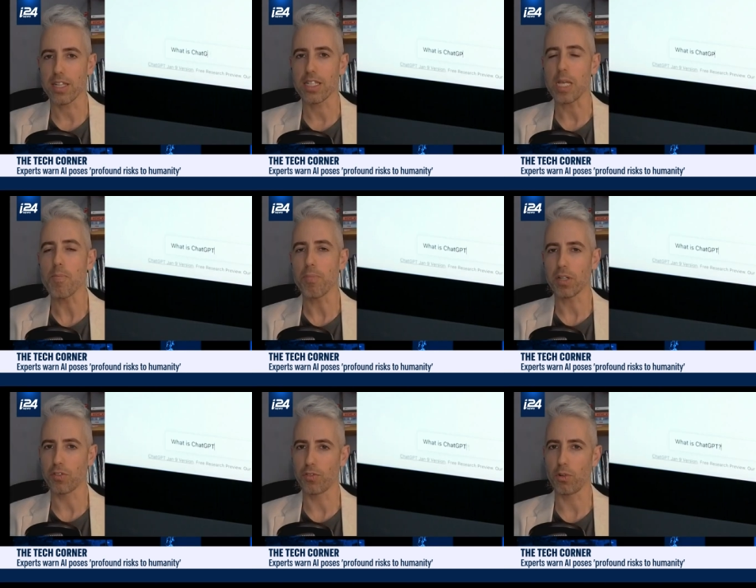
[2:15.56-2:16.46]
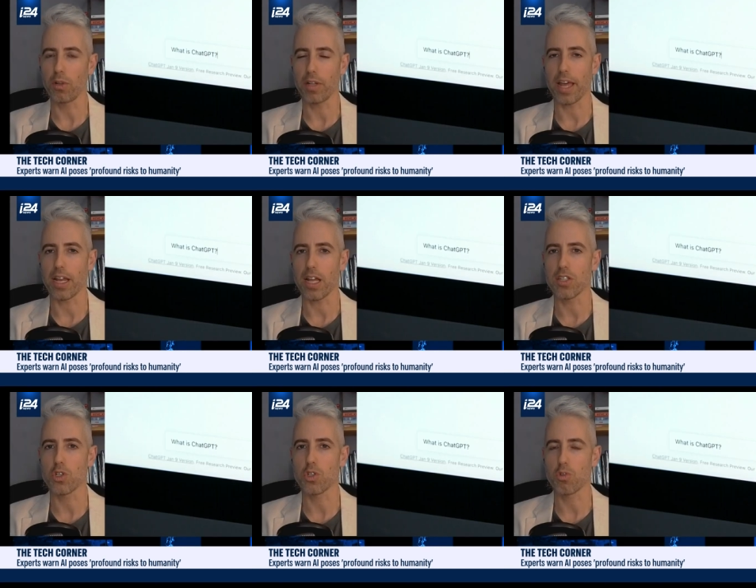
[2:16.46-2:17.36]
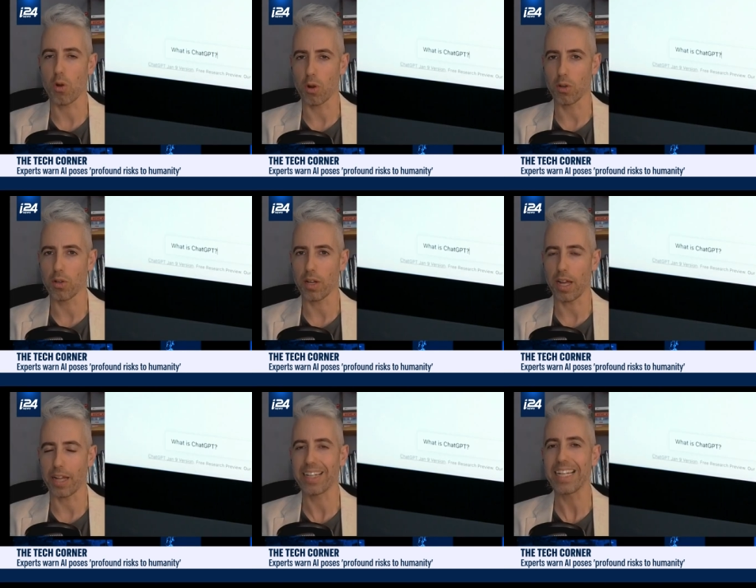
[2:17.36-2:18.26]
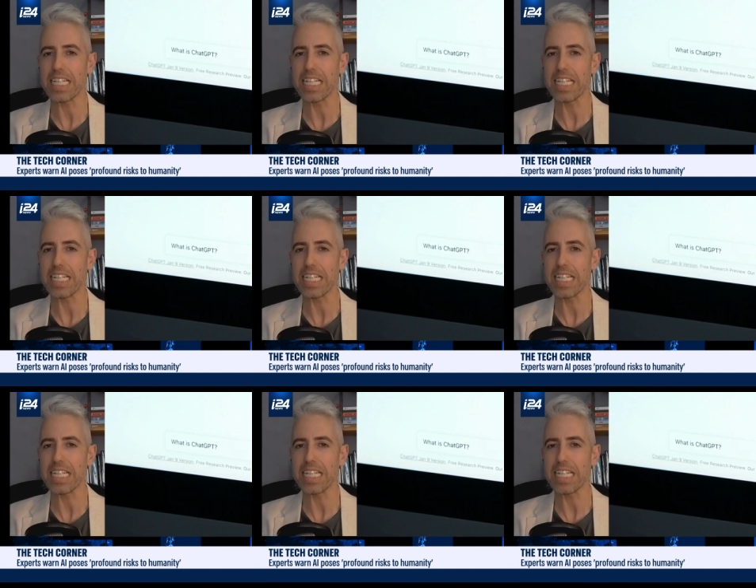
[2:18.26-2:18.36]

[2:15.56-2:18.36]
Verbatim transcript: as impactful and as strong, at